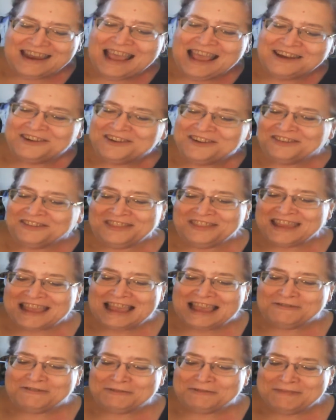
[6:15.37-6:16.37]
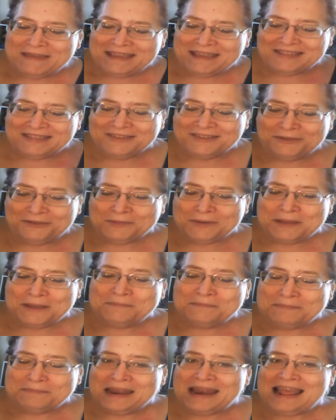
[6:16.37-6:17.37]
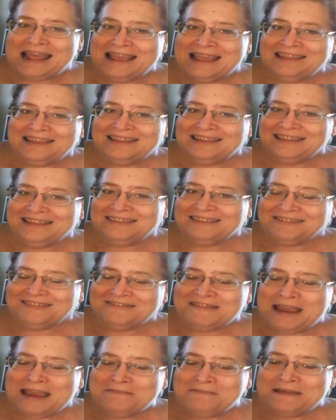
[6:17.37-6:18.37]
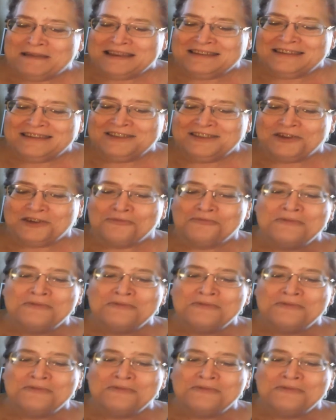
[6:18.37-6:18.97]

I don't think I would make this one, but it grabbed my attention.